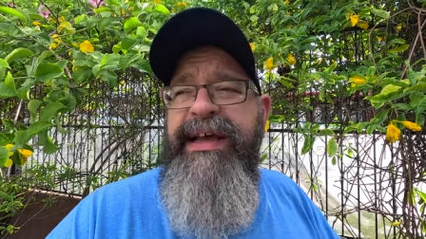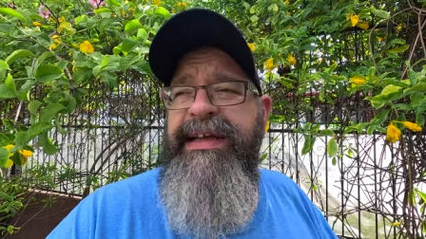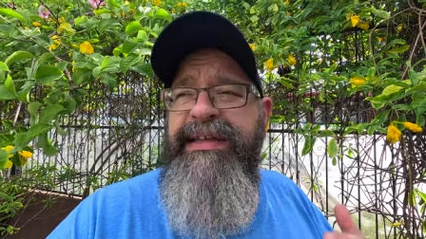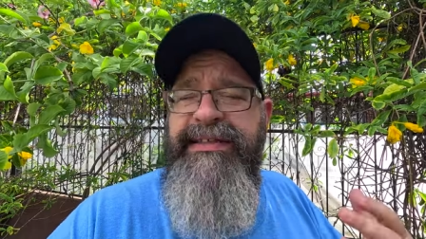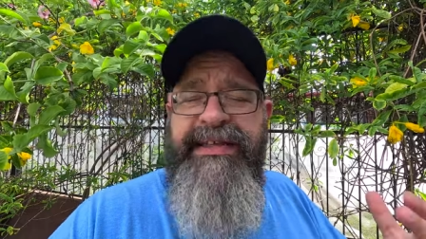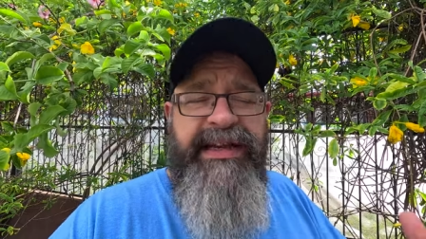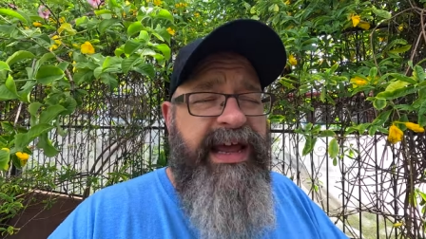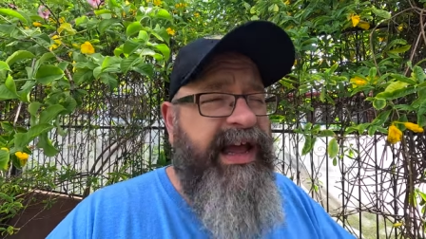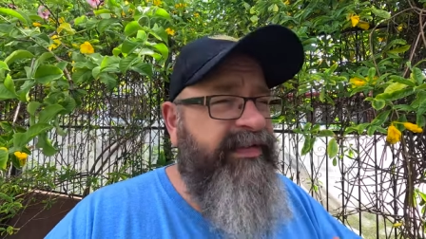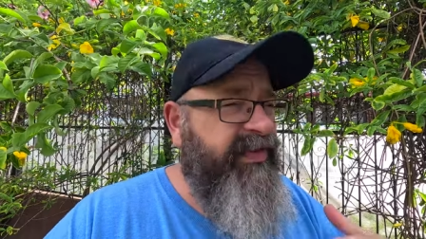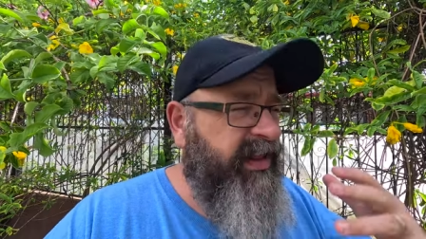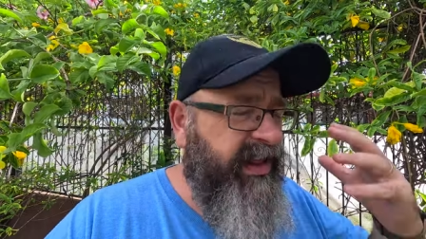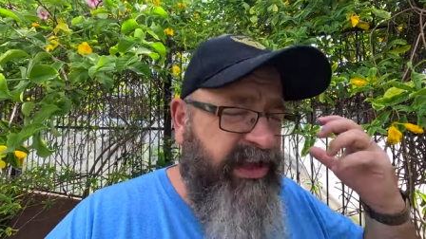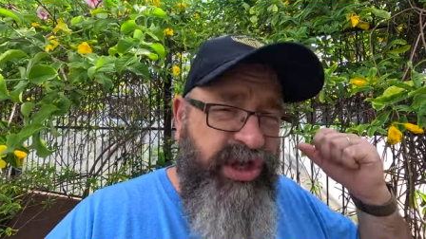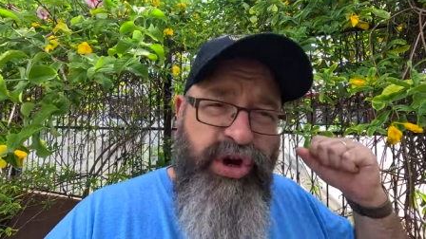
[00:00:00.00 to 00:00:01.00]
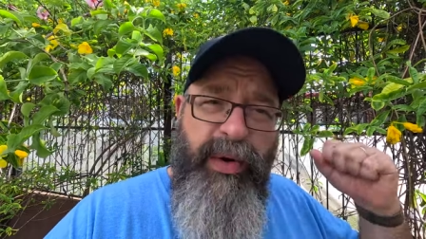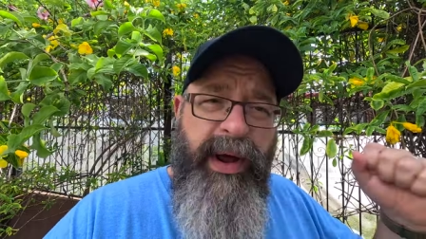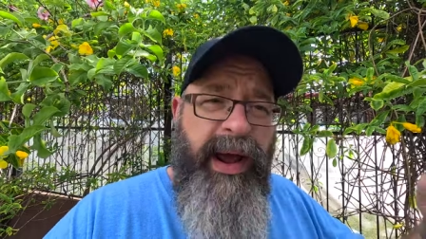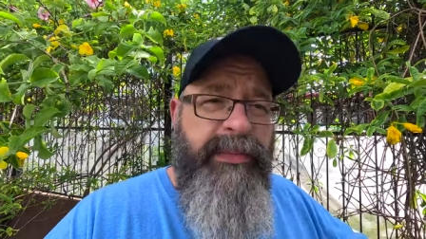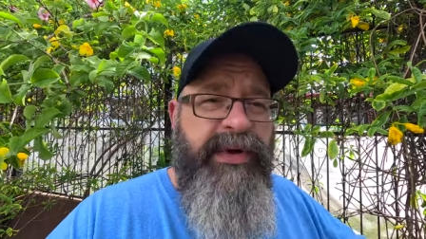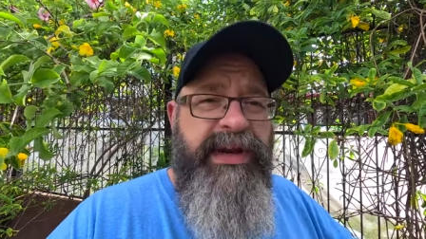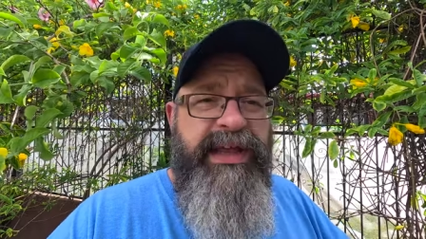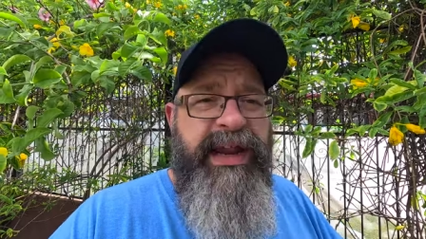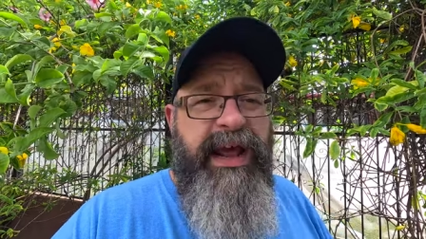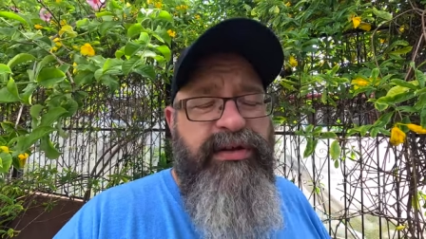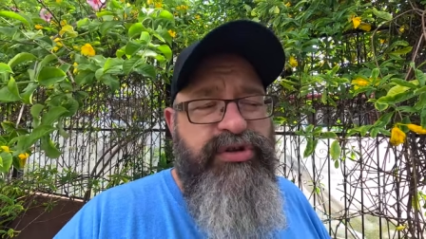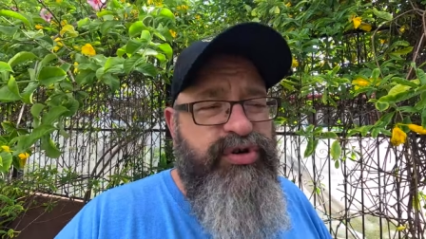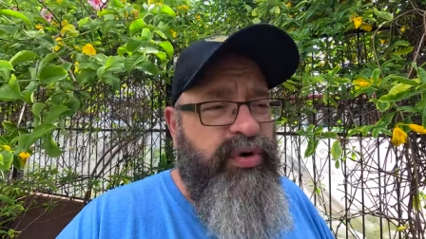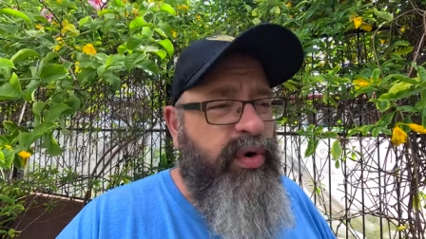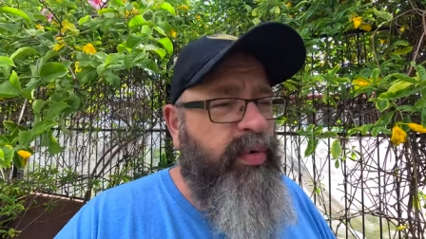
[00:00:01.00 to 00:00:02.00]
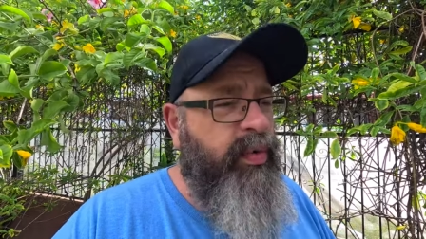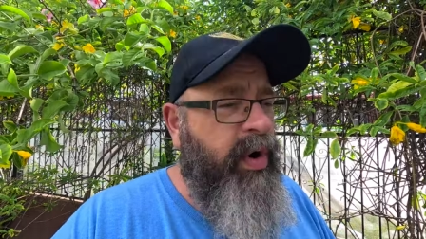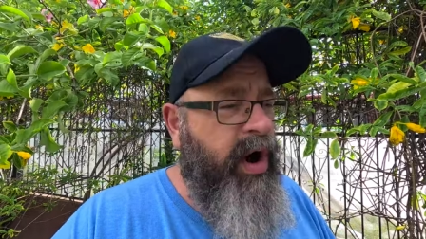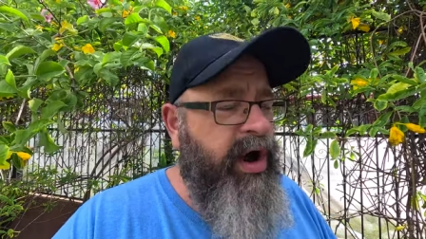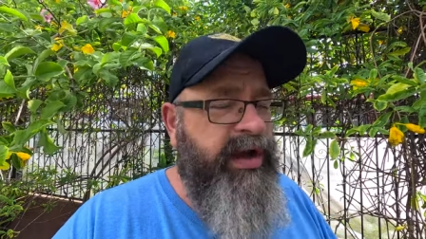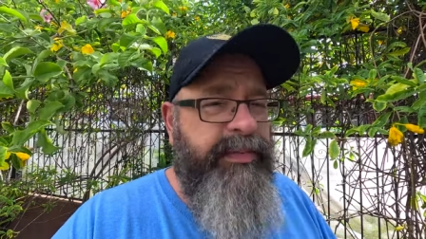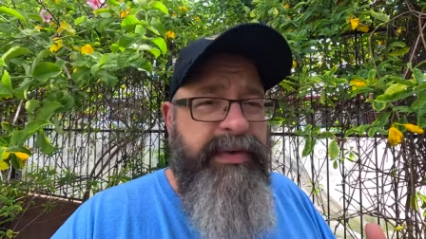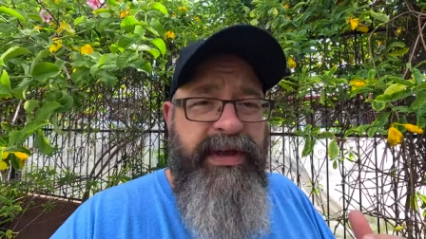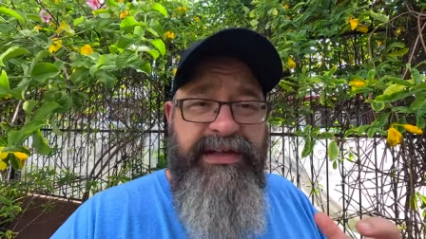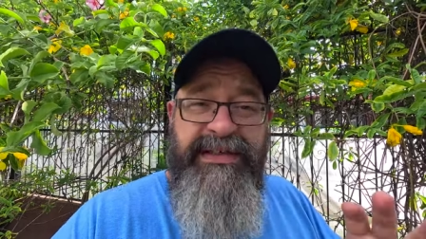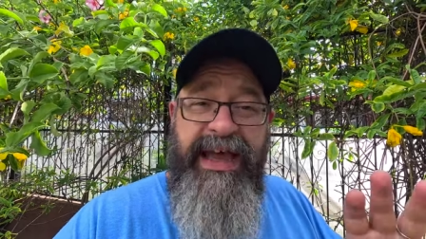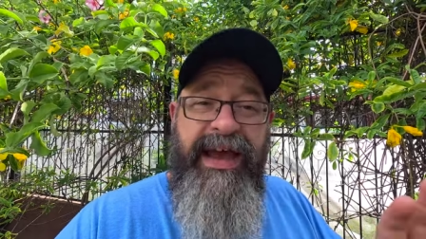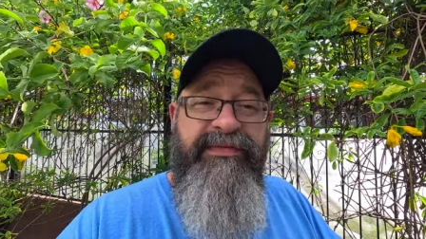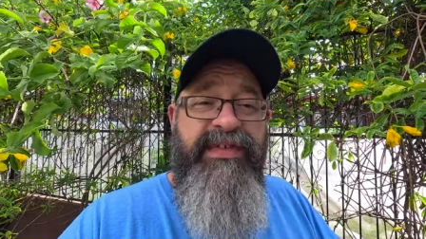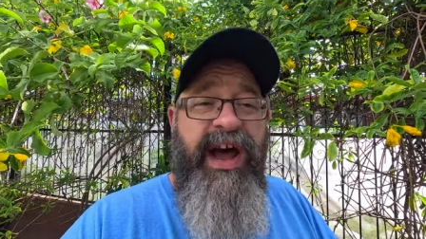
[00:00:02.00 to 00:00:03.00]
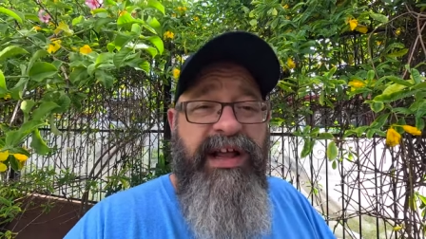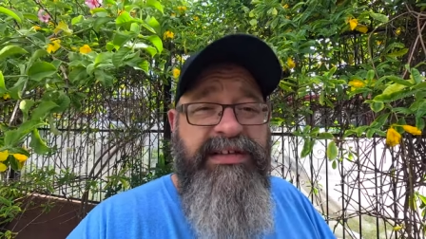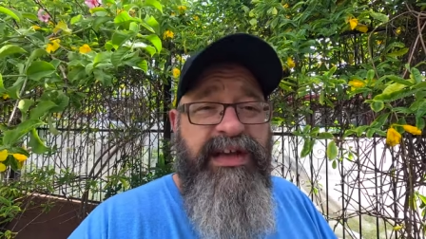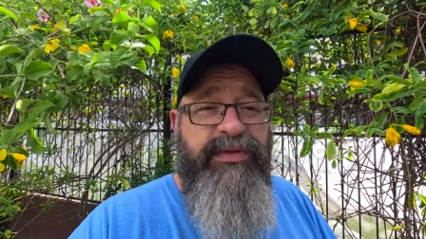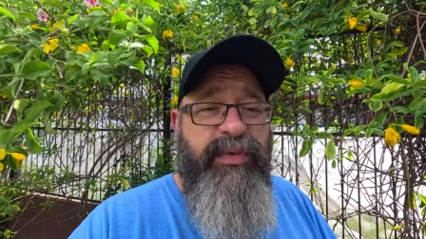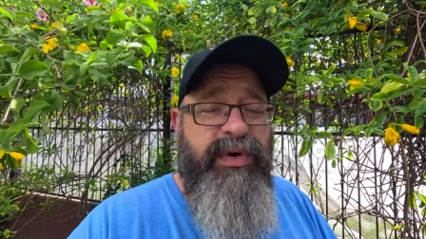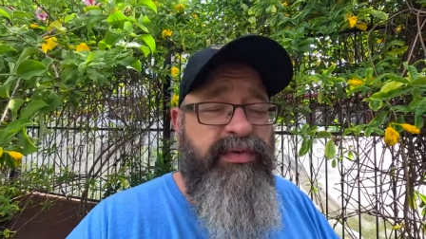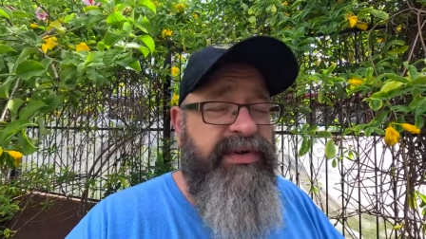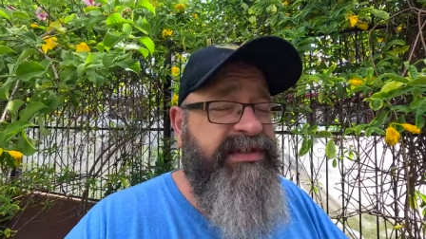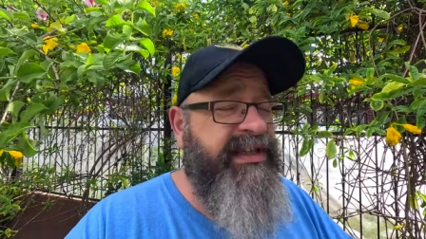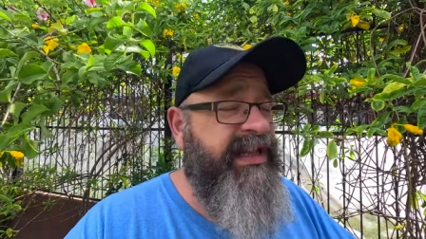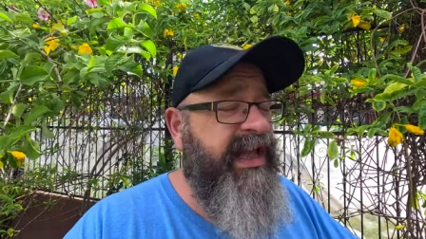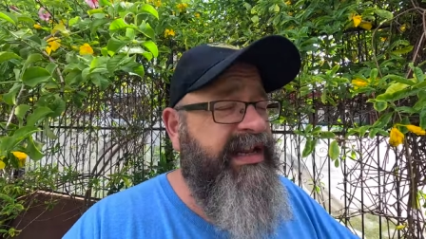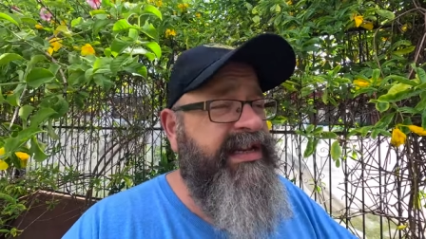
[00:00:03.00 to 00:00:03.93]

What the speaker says: And today I felt like, you know what, I'm going to get out and do a walk because I have not done one recently.